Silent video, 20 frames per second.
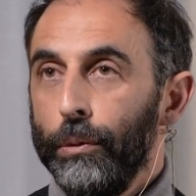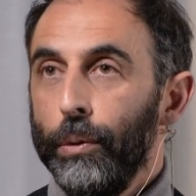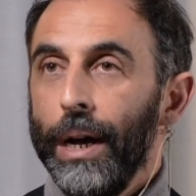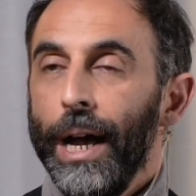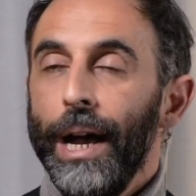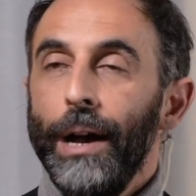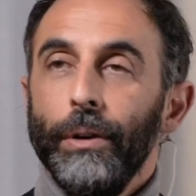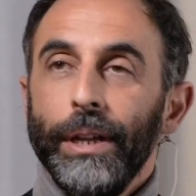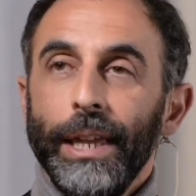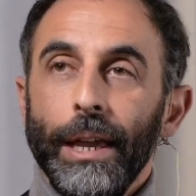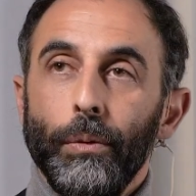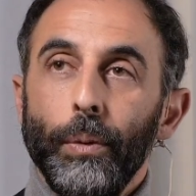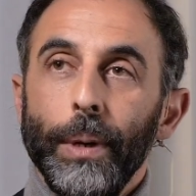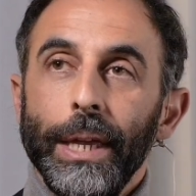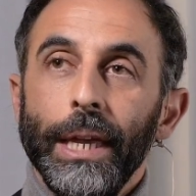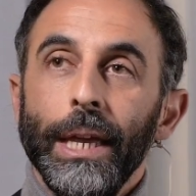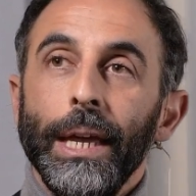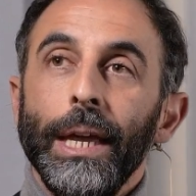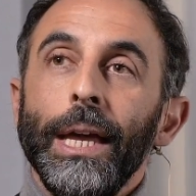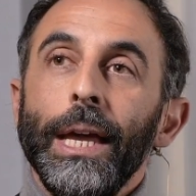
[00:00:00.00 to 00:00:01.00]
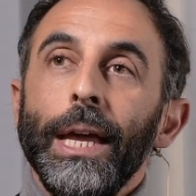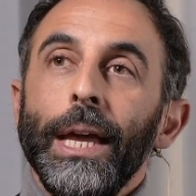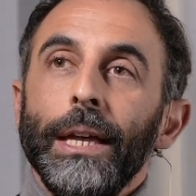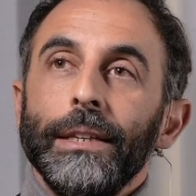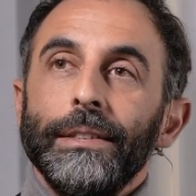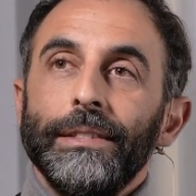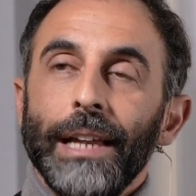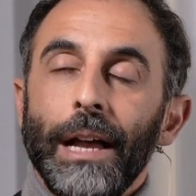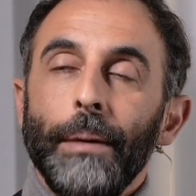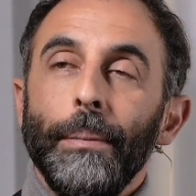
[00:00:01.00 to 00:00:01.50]
how can we
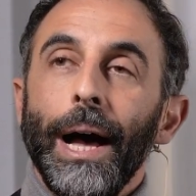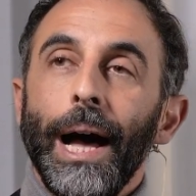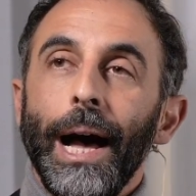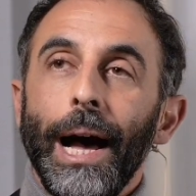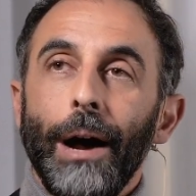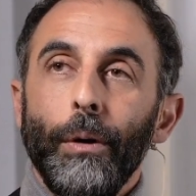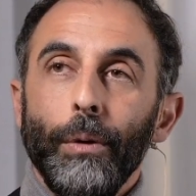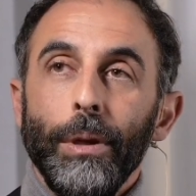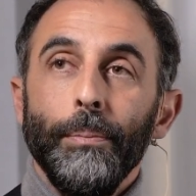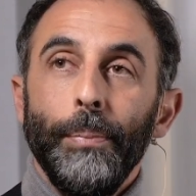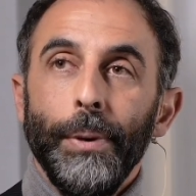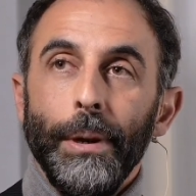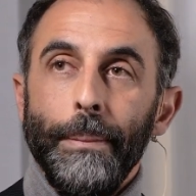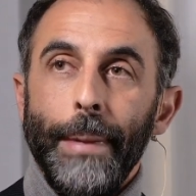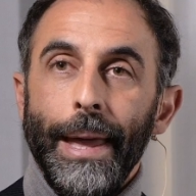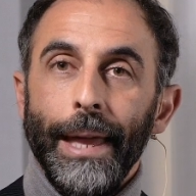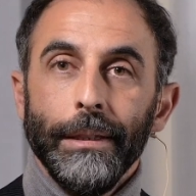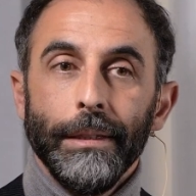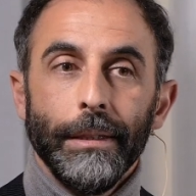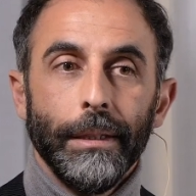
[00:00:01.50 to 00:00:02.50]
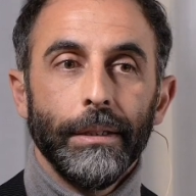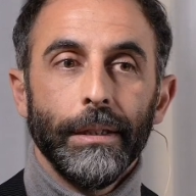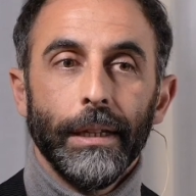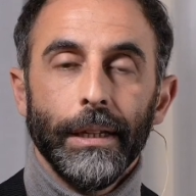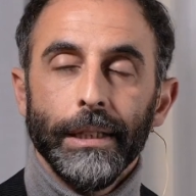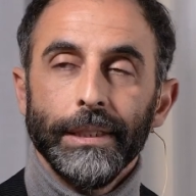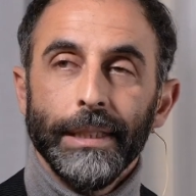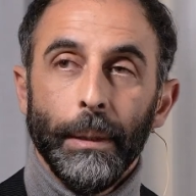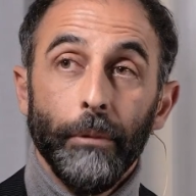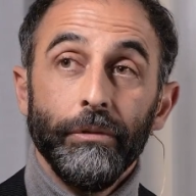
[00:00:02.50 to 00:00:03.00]
somehow implement
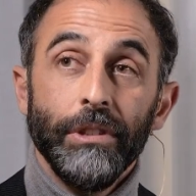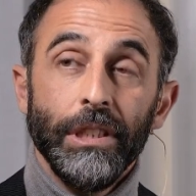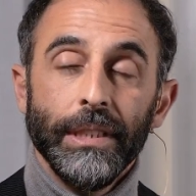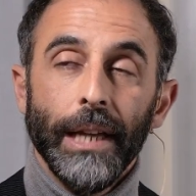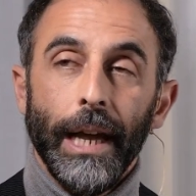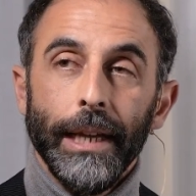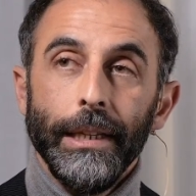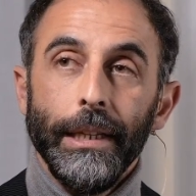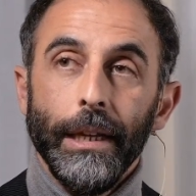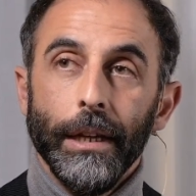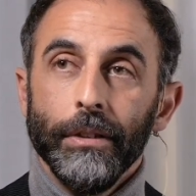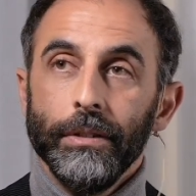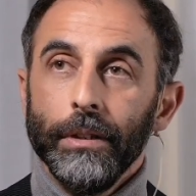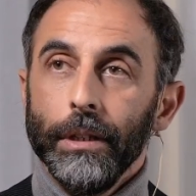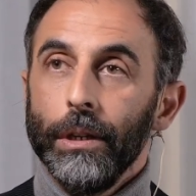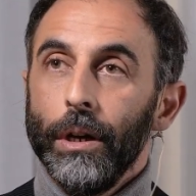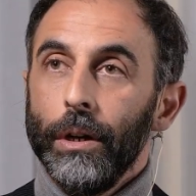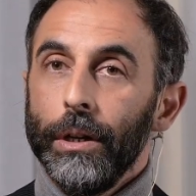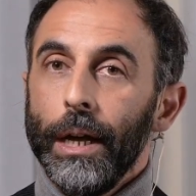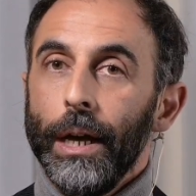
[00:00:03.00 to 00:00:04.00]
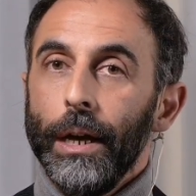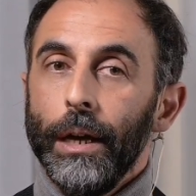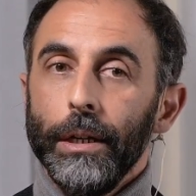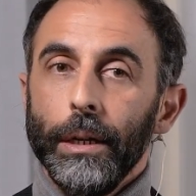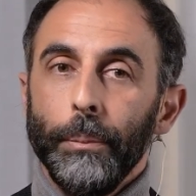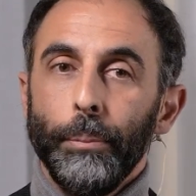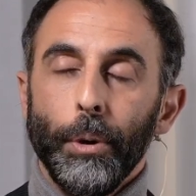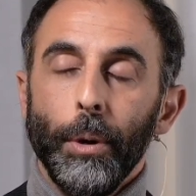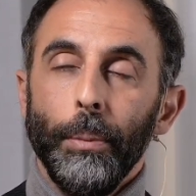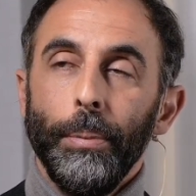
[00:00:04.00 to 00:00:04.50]
some of these ideas in
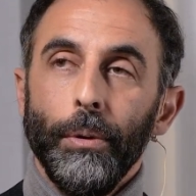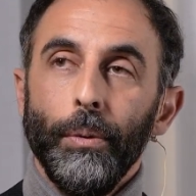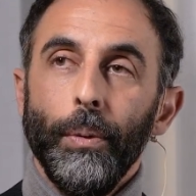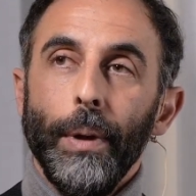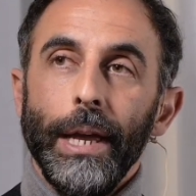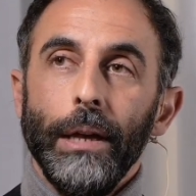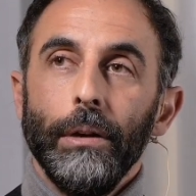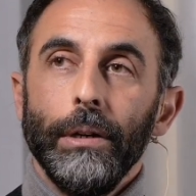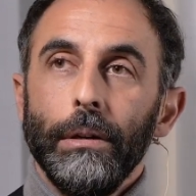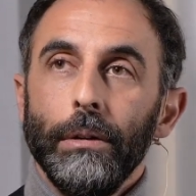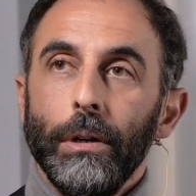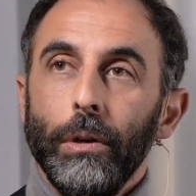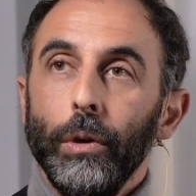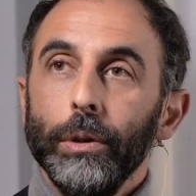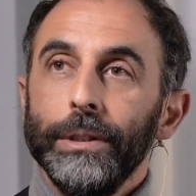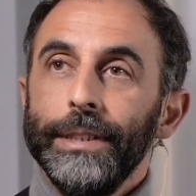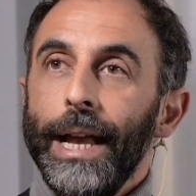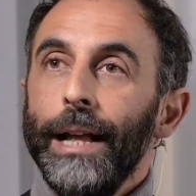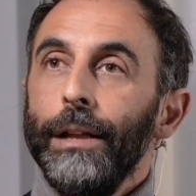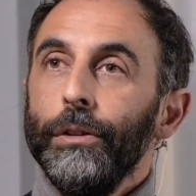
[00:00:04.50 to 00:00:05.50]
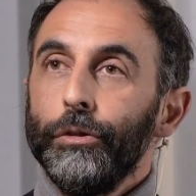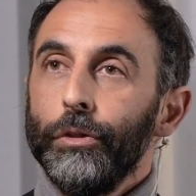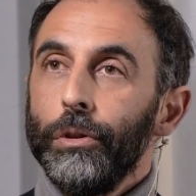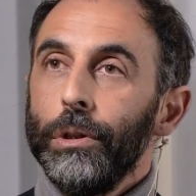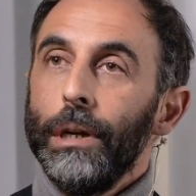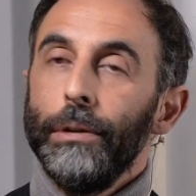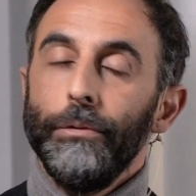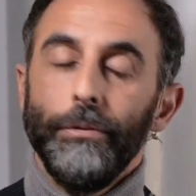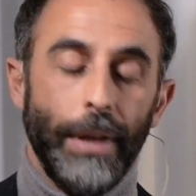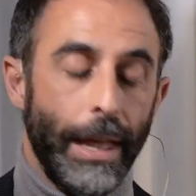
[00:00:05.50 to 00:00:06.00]
a proper way on our hotels,
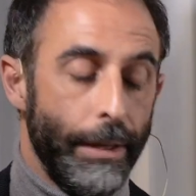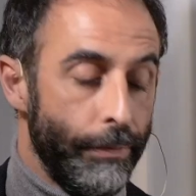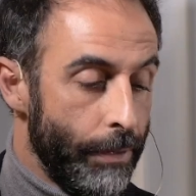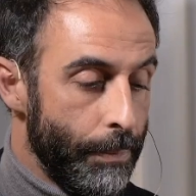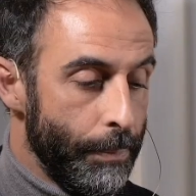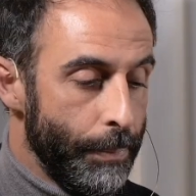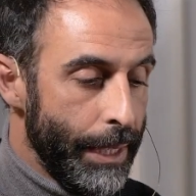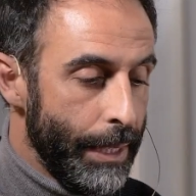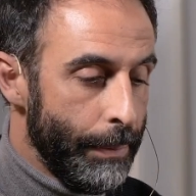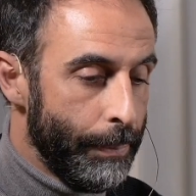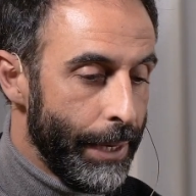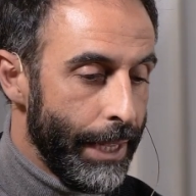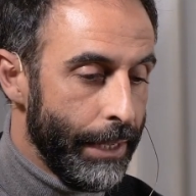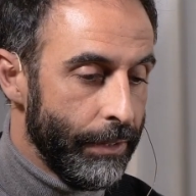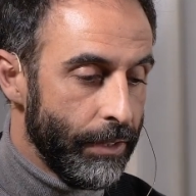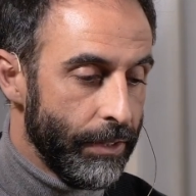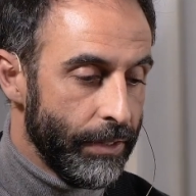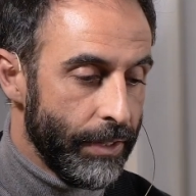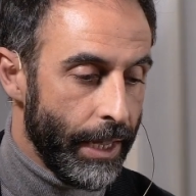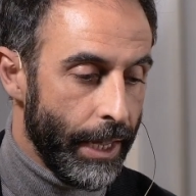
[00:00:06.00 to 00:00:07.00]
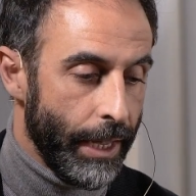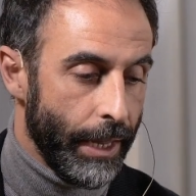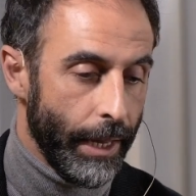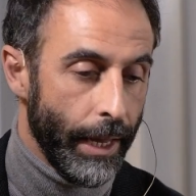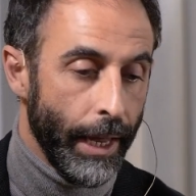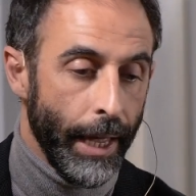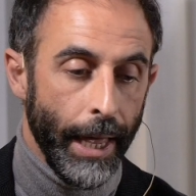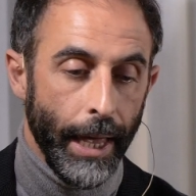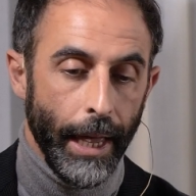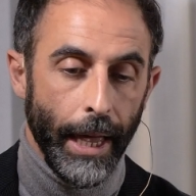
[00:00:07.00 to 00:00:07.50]
on our F&B places,
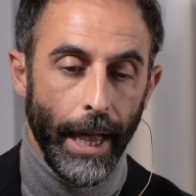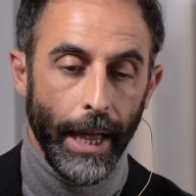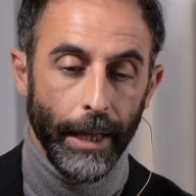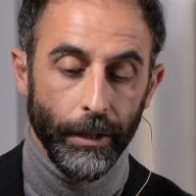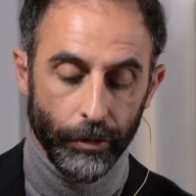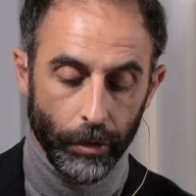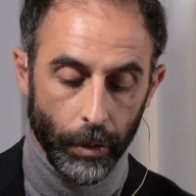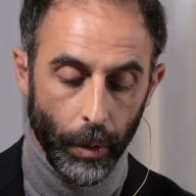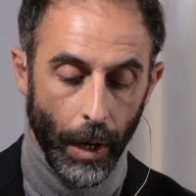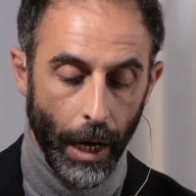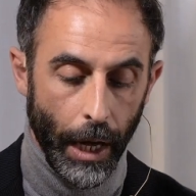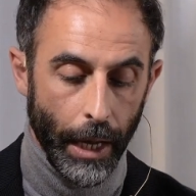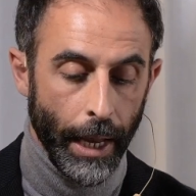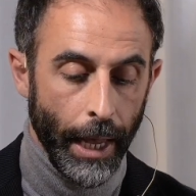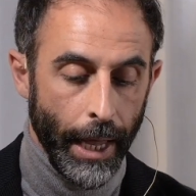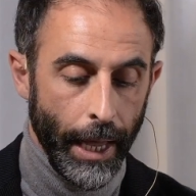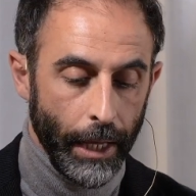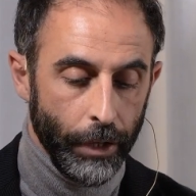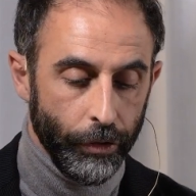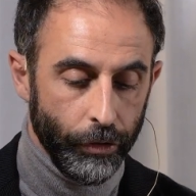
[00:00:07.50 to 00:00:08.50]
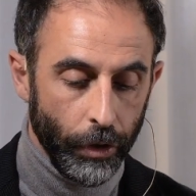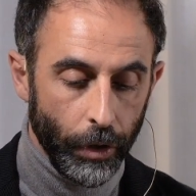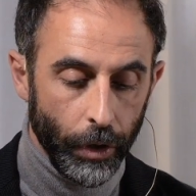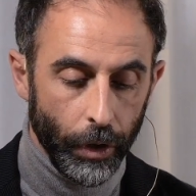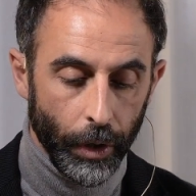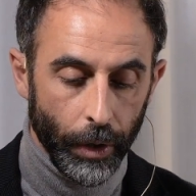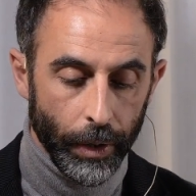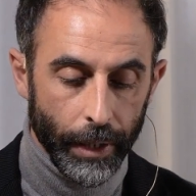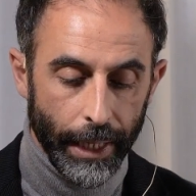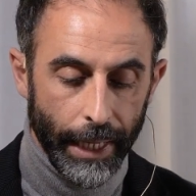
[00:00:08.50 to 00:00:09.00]
and so on.
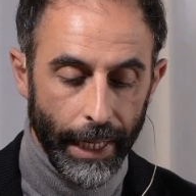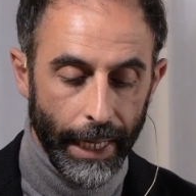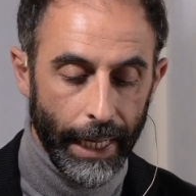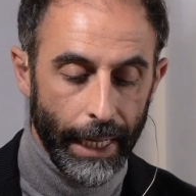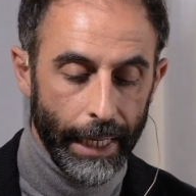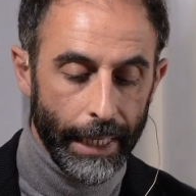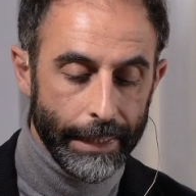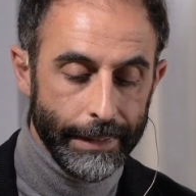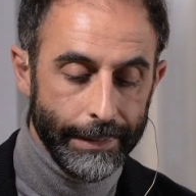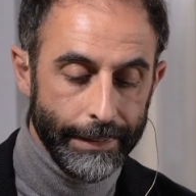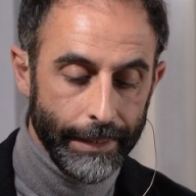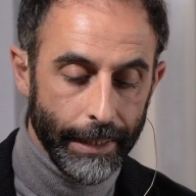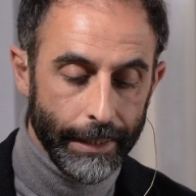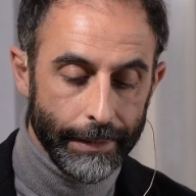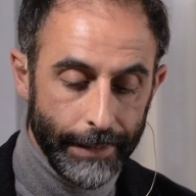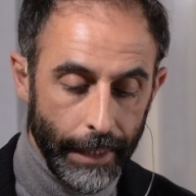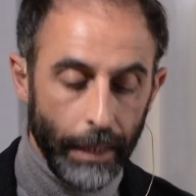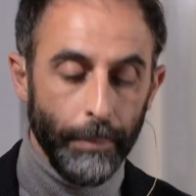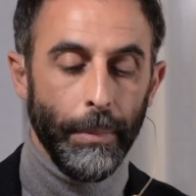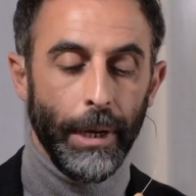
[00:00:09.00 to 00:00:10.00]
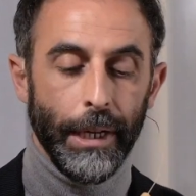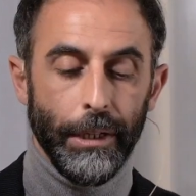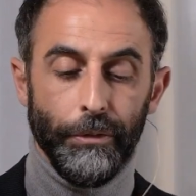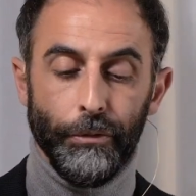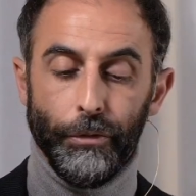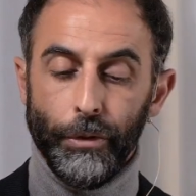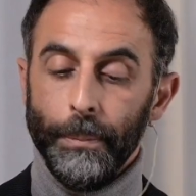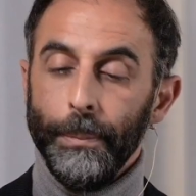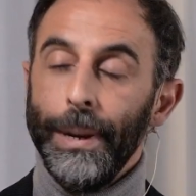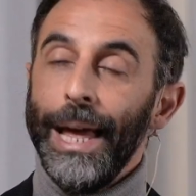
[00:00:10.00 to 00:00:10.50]
So, Tim Mutton
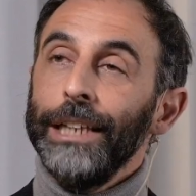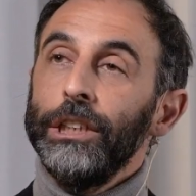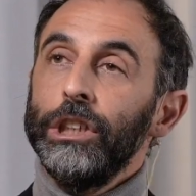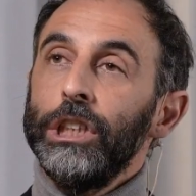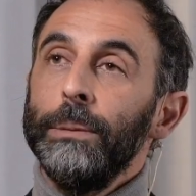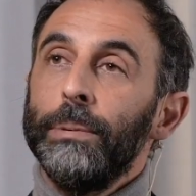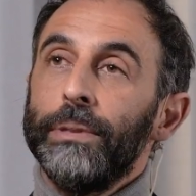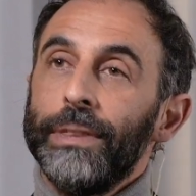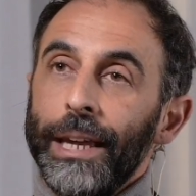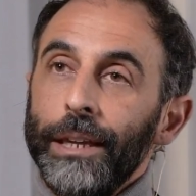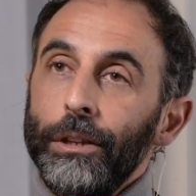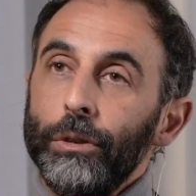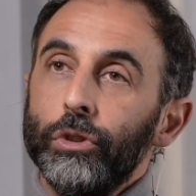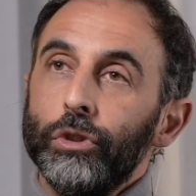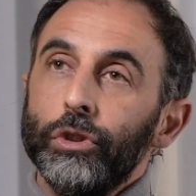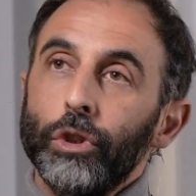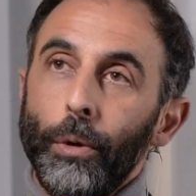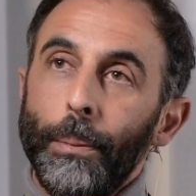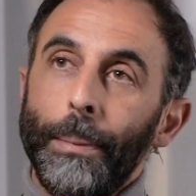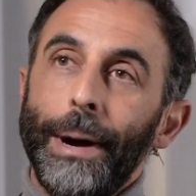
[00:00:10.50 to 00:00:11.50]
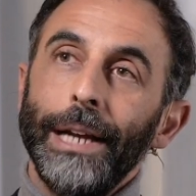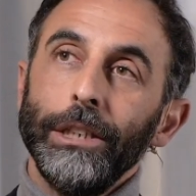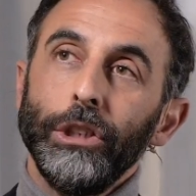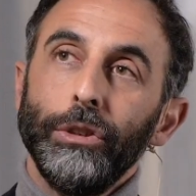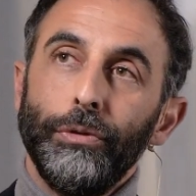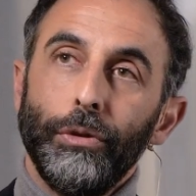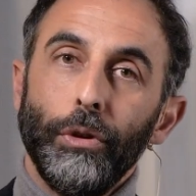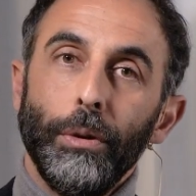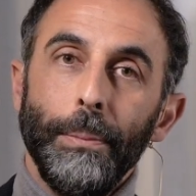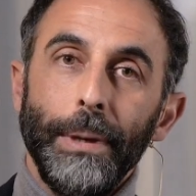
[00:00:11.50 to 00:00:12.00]
from Blacksheep, thank you so much
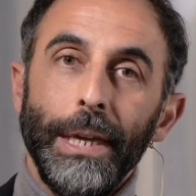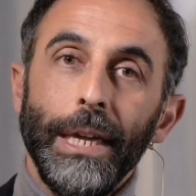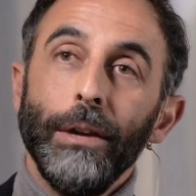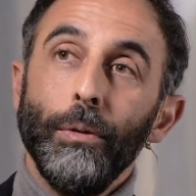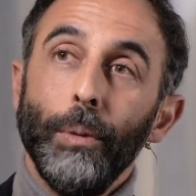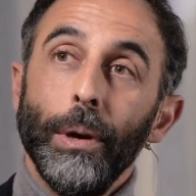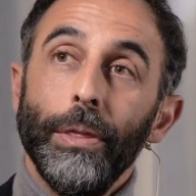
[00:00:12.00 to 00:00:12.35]
for being